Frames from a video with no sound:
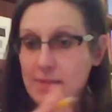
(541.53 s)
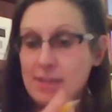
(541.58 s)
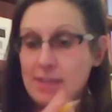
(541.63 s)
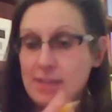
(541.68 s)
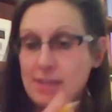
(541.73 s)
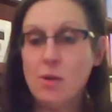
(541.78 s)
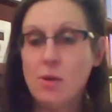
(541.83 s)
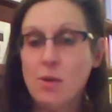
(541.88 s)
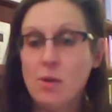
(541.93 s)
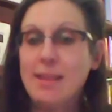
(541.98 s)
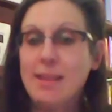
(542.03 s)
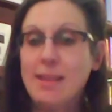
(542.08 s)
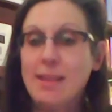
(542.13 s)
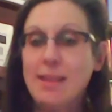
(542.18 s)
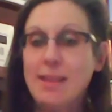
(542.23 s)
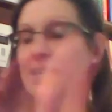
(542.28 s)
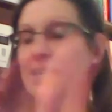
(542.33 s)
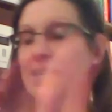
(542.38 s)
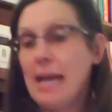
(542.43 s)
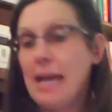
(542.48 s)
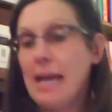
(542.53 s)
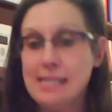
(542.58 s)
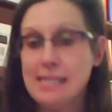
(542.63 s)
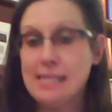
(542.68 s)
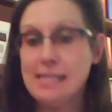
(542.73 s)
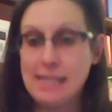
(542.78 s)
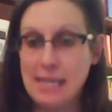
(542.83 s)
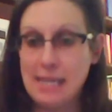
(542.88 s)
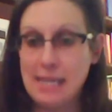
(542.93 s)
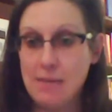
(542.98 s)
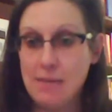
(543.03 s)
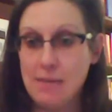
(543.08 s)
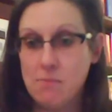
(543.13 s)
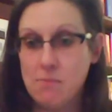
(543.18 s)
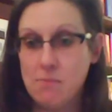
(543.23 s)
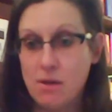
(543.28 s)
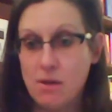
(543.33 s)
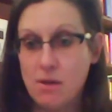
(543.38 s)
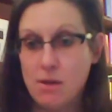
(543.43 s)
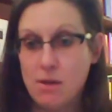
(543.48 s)
so that's a nice
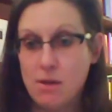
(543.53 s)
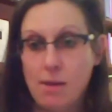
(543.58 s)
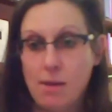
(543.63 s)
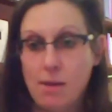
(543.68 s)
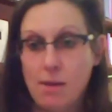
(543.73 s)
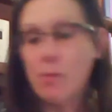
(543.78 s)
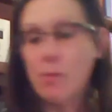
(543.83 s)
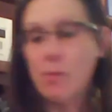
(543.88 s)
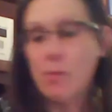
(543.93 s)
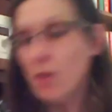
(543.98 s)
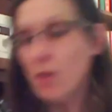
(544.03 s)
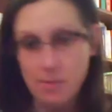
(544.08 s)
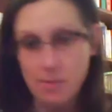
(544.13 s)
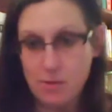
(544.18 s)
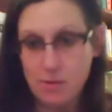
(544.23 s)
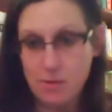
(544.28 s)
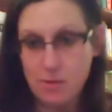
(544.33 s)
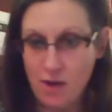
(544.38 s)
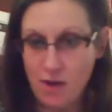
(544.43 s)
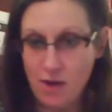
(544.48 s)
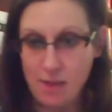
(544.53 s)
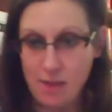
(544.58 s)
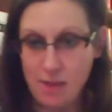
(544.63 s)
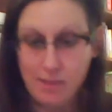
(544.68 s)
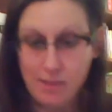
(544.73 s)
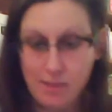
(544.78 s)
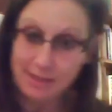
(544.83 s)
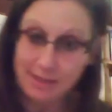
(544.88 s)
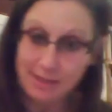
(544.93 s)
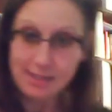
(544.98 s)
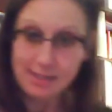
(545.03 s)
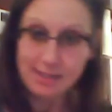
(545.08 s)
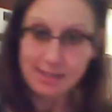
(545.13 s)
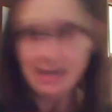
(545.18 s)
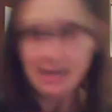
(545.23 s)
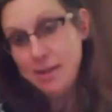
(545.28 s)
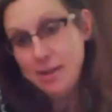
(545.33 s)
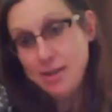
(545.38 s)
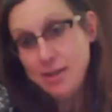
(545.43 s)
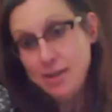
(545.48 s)
theme, but we're going to move on because it's
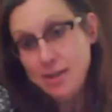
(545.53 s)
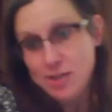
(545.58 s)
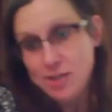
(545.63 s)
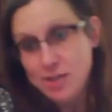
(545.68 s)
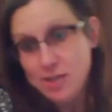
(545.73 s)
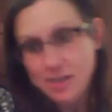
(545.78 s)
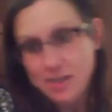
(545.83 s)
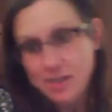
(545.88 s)
not one of the juicier